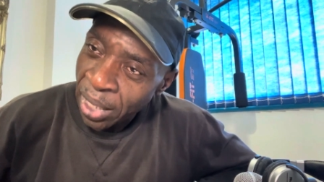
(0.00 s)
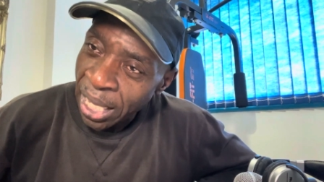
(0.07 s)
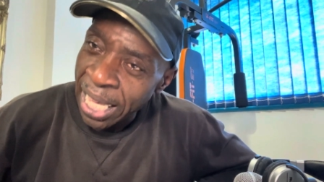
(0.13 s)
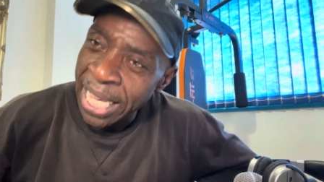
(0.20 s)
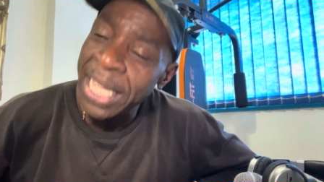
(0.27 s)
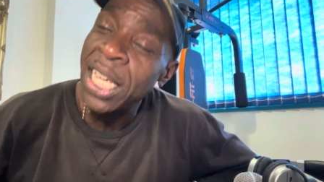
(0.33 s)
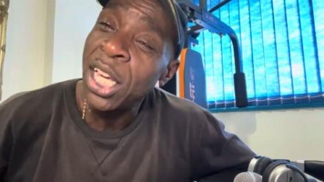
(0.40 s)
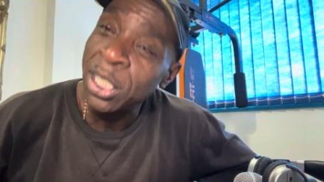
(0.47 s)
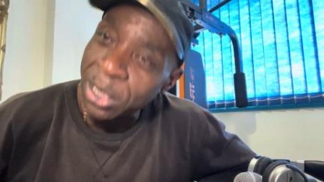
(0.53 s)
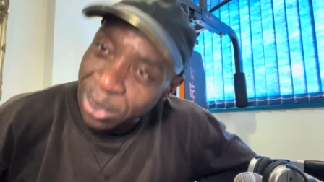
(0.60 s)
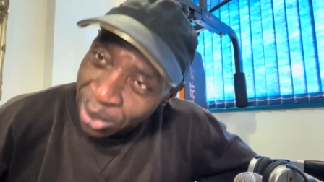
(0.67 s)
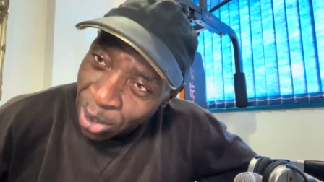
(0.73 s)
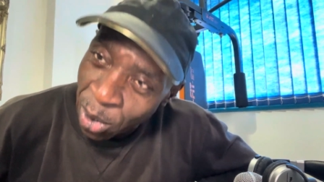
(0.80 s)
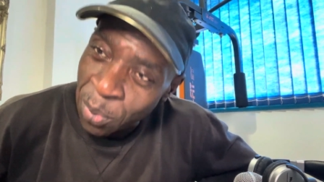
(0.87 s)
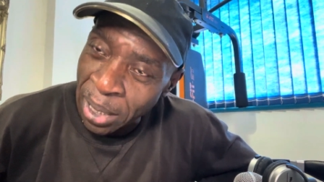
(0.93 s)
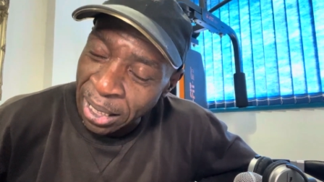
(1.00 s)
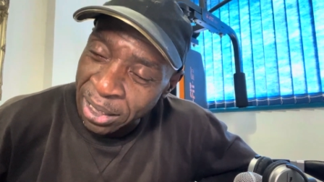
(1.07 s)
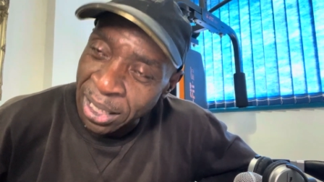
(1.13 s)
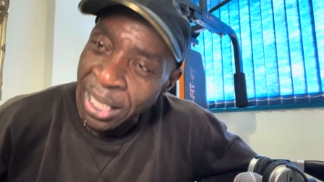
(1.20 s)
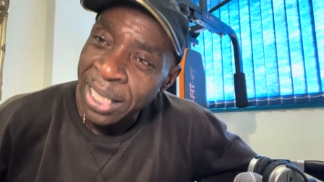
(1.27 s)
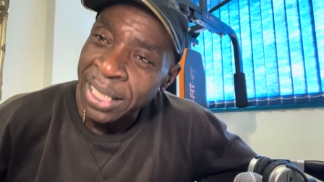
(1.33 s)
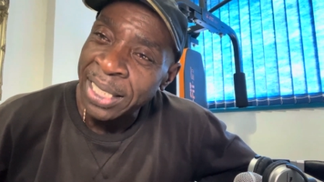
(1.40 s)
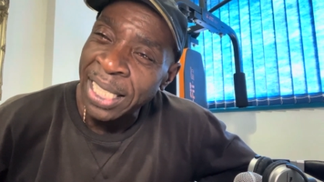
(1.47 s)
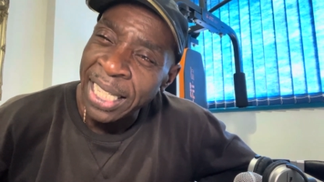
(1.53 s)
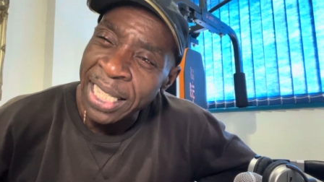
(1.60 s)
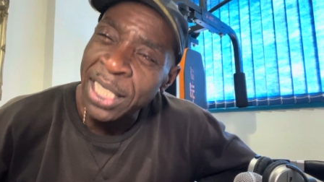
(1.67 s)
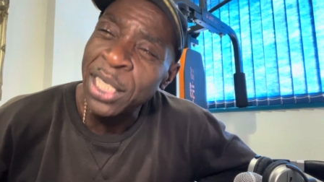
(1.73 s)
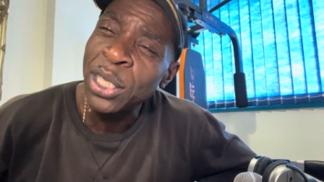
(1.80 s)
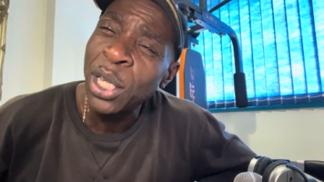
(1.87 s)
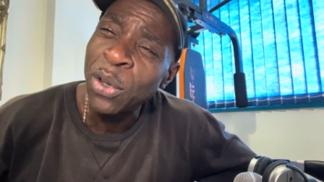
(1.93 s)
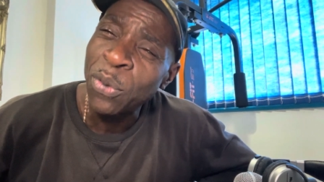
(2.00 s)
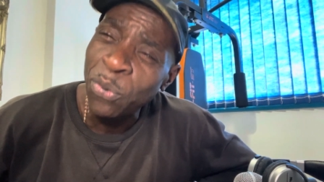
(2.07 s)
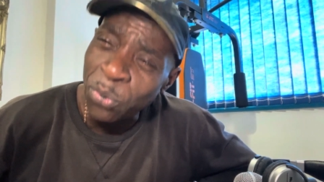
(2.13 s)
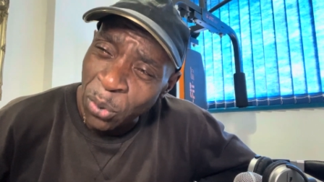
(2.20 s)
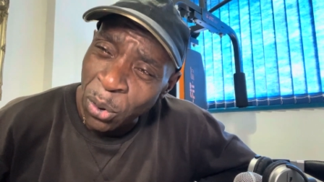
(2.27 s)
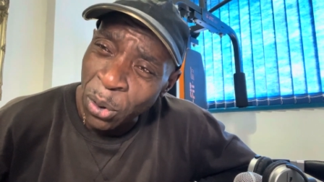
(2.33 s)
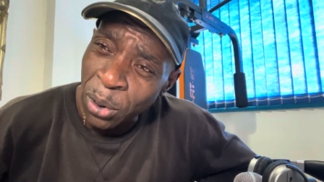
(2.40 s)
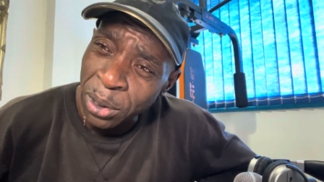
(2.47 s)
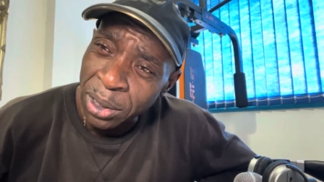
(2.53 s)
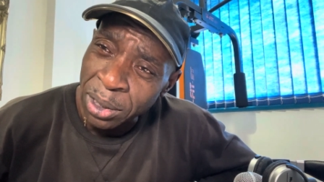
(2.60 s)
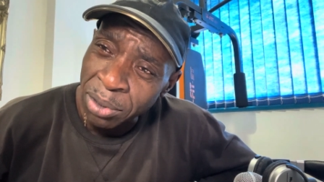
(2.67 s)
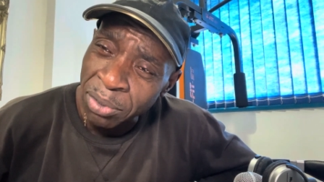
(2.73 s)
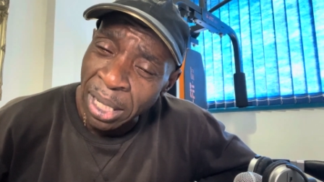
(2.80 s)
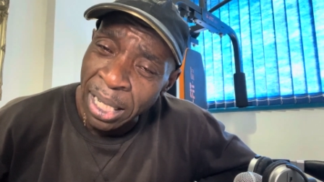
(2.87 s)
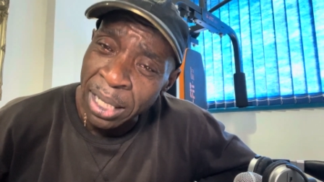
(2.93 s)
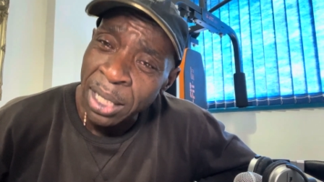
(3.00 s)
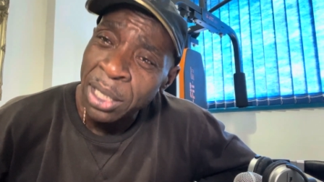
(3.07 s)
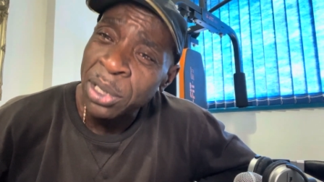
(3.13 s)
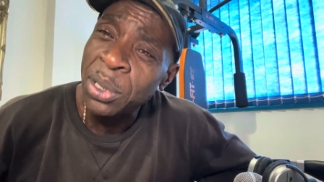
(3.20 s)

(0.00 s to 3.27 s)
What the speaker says: he earns so much that he can afford, right,